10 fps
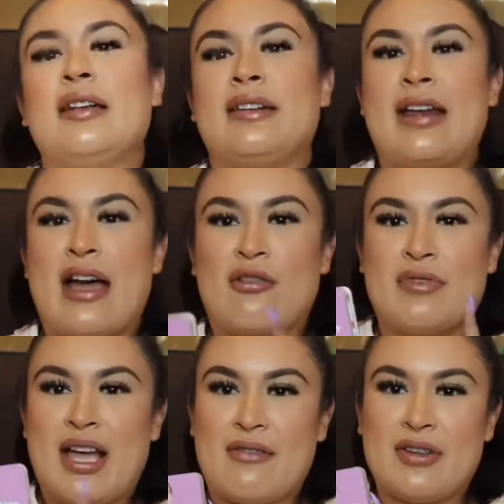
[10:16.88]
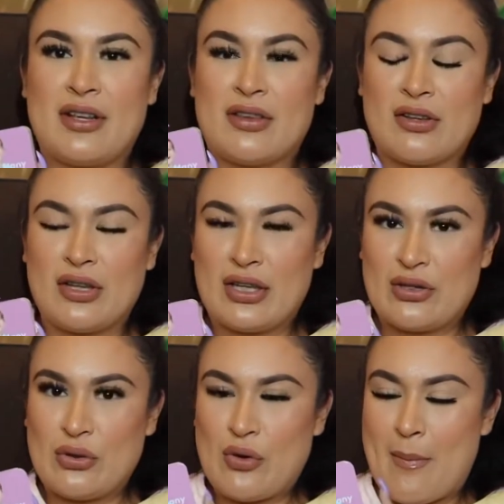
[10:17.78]
Now we have another
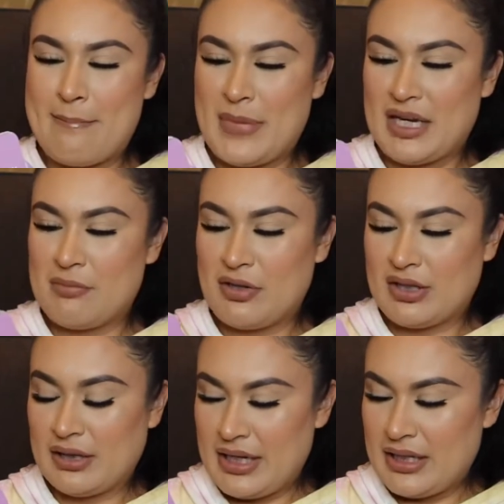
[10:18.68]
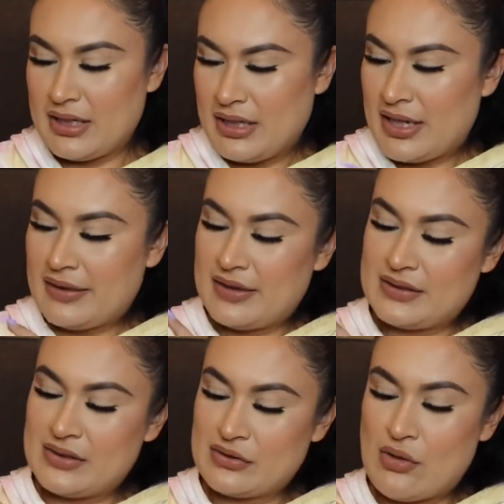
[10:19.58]
little mini booklet, and
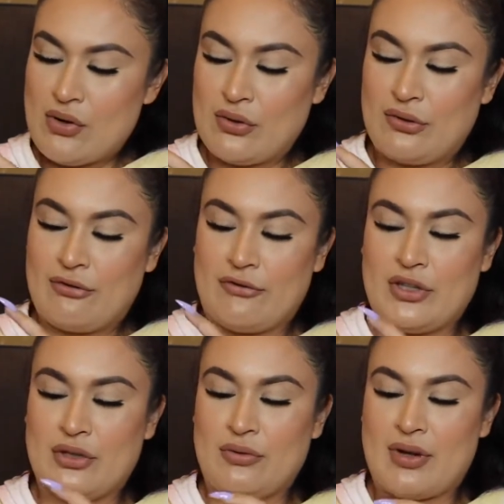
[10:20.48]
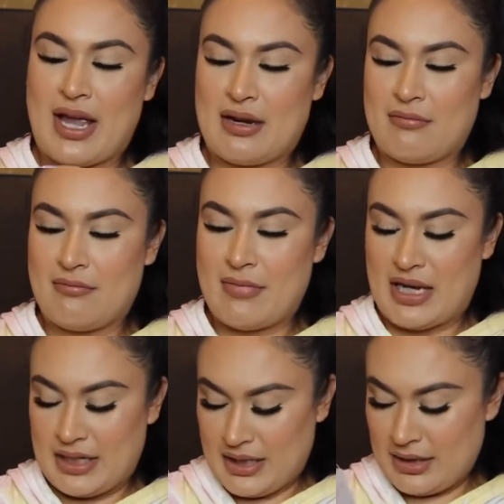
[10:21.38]
this is called Few and
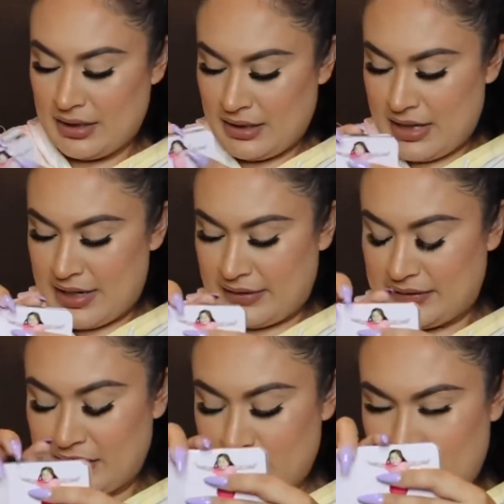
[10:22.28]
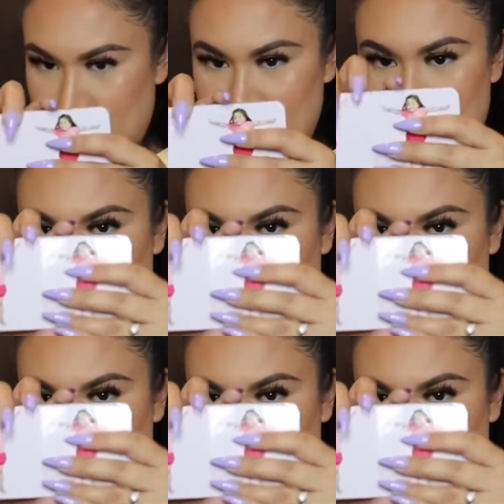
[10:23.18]
Many, and this is supposed to